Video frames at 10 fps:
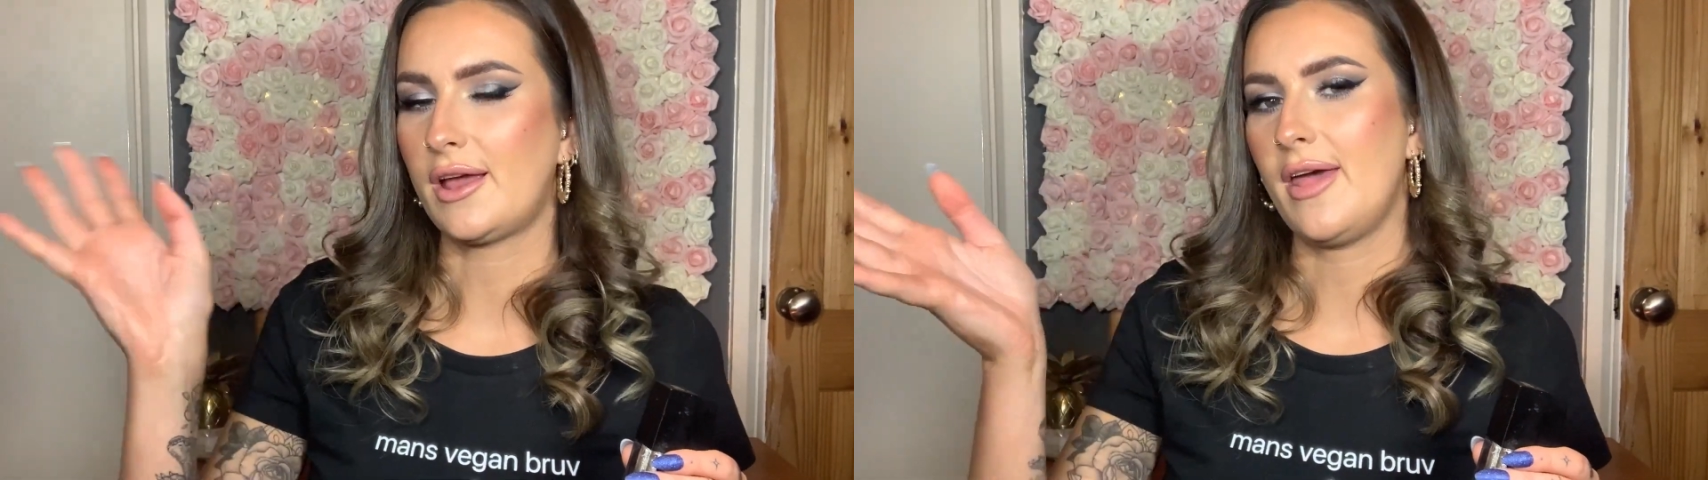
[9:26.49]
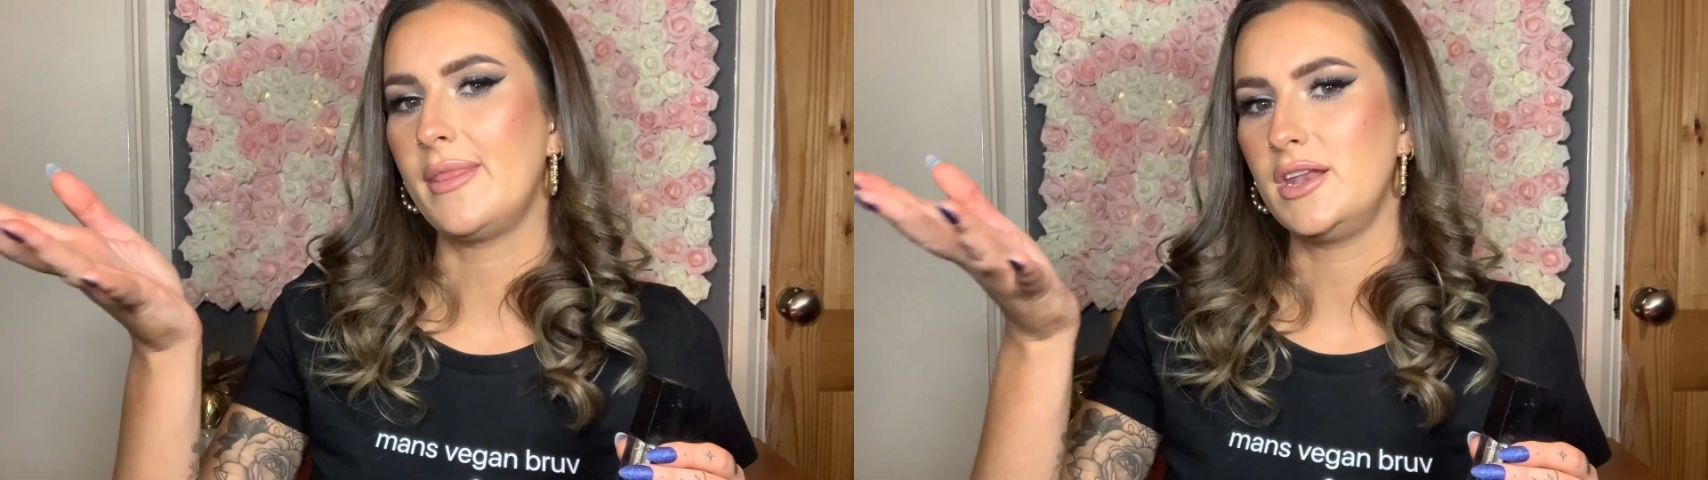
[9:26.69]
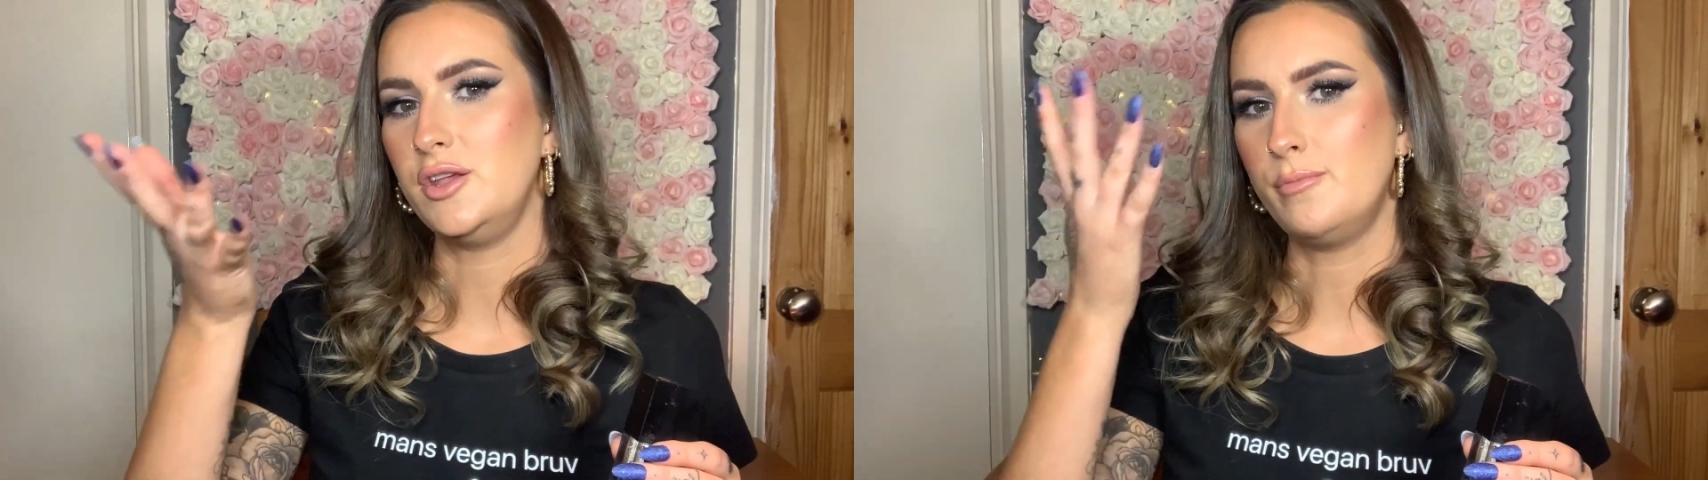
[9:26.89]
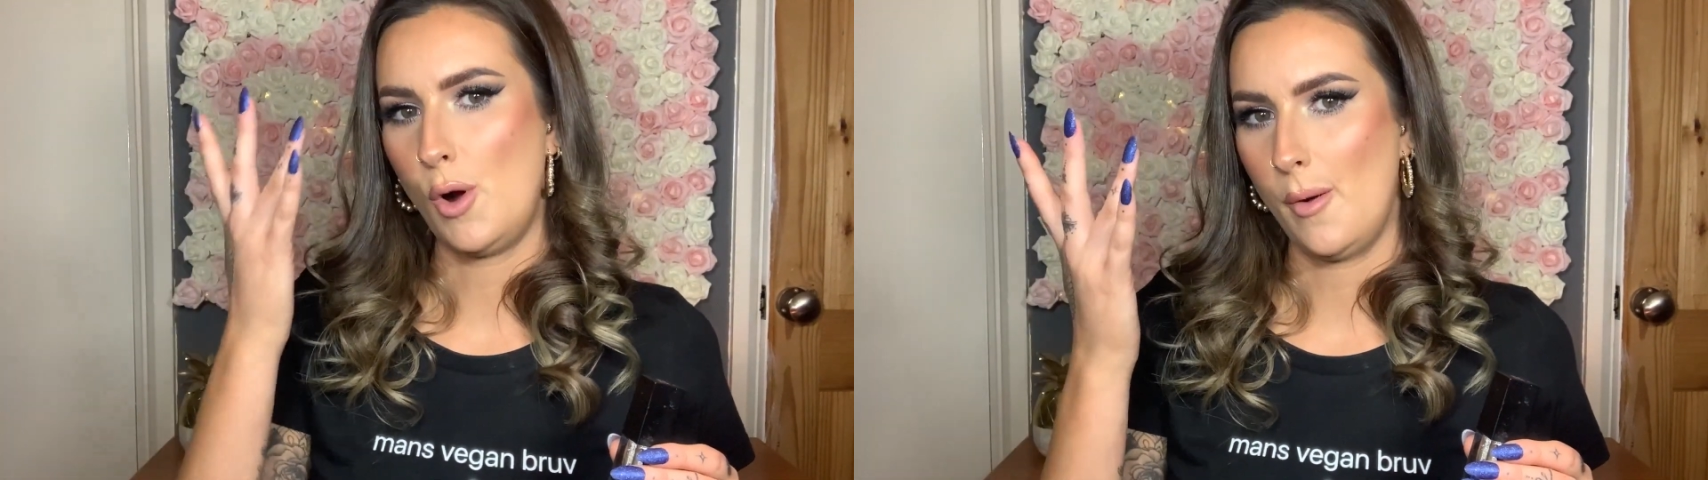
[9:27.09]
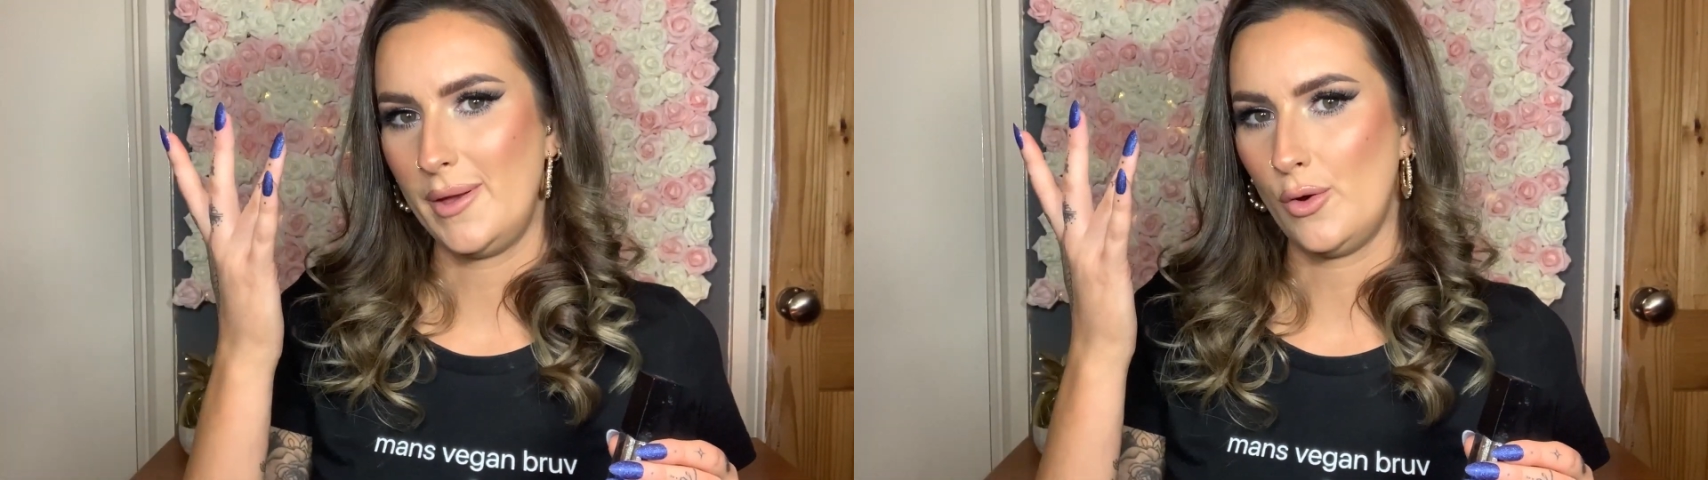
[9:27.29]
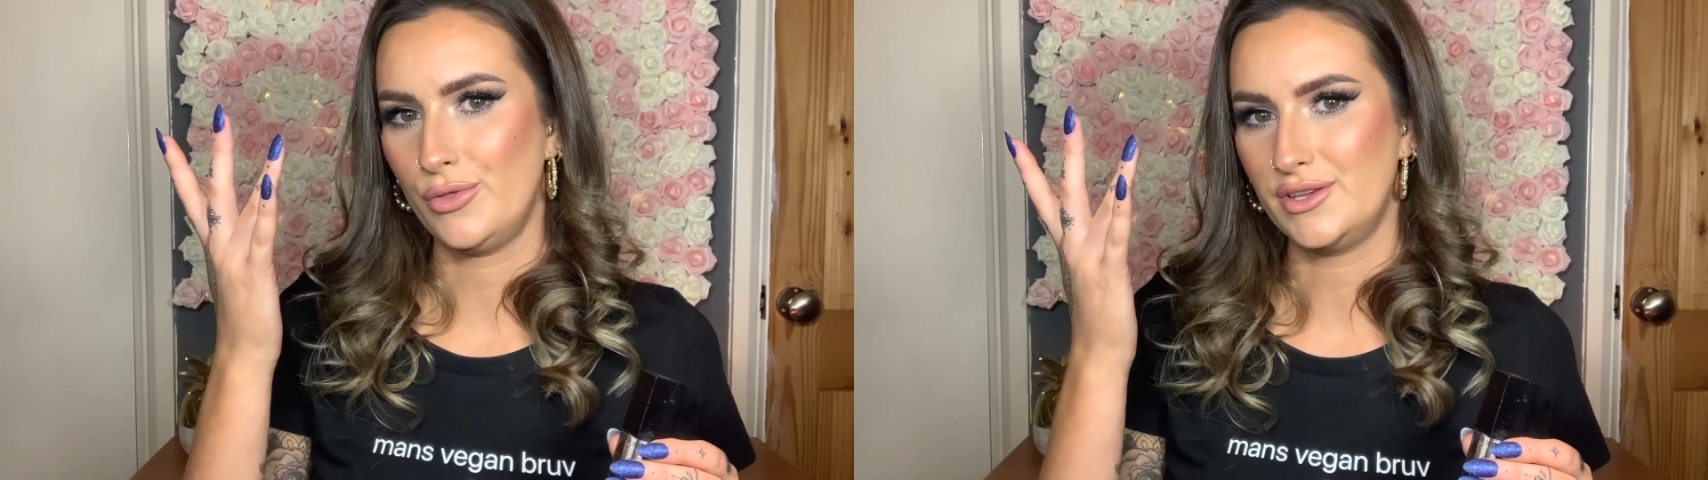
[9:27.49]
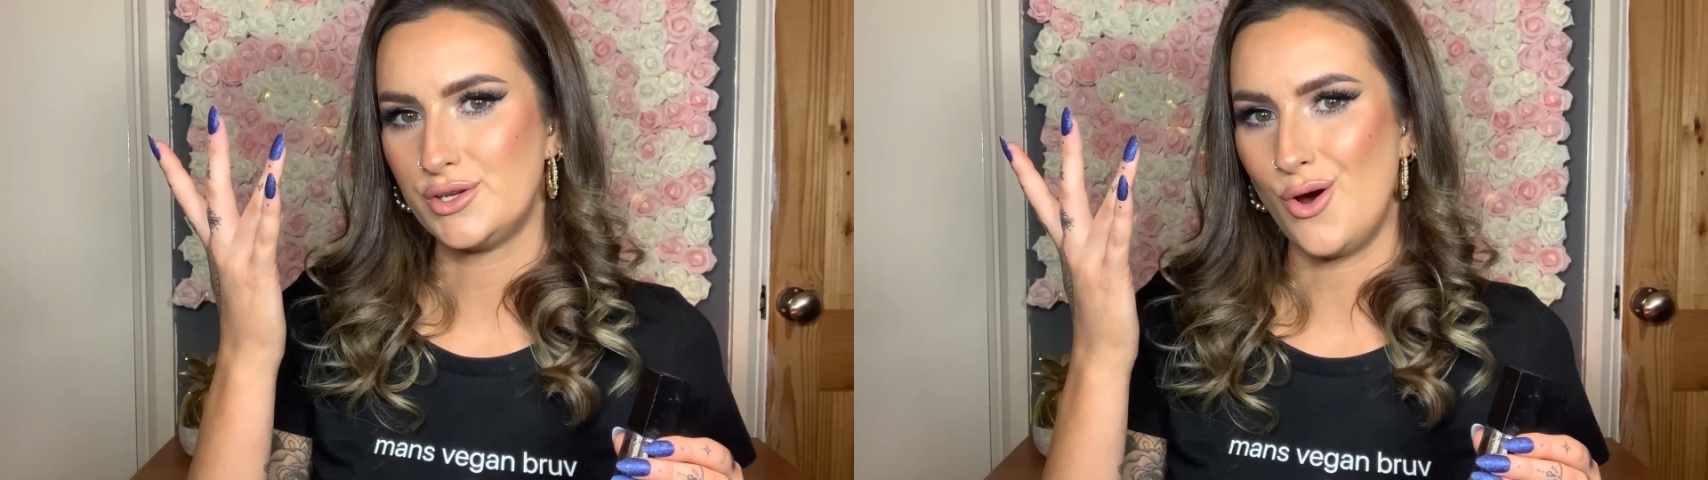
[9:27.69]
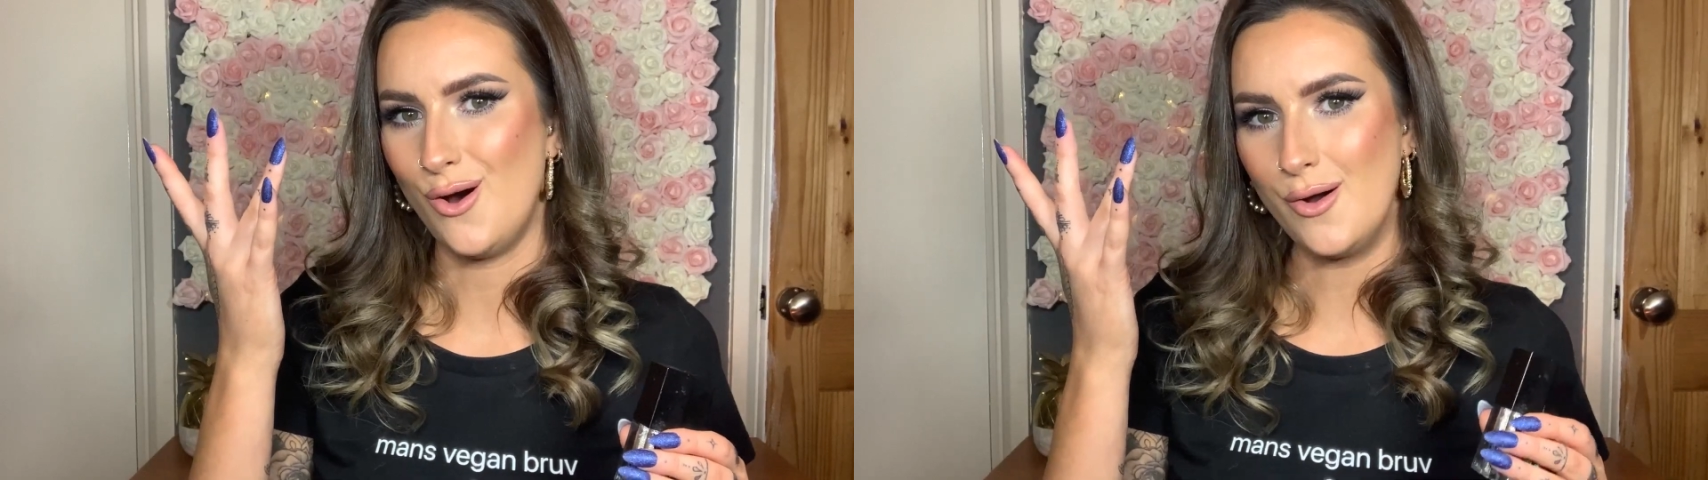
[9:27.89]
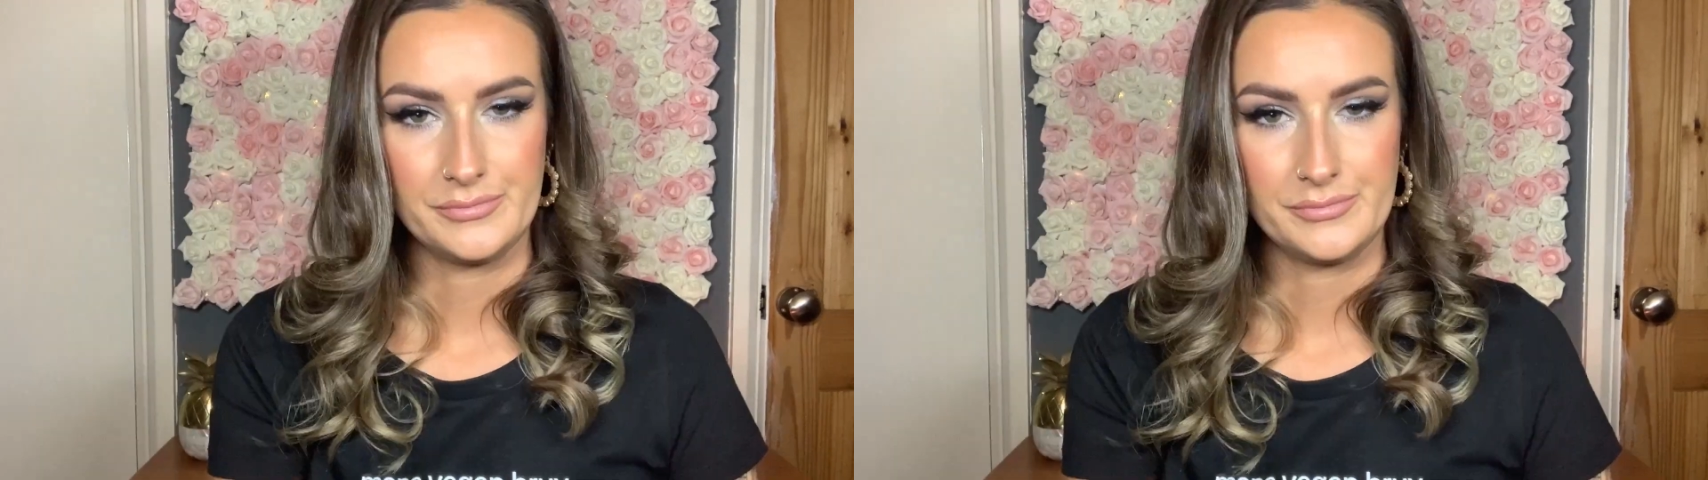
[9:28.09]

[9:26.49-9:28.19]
and then you pop it on the top.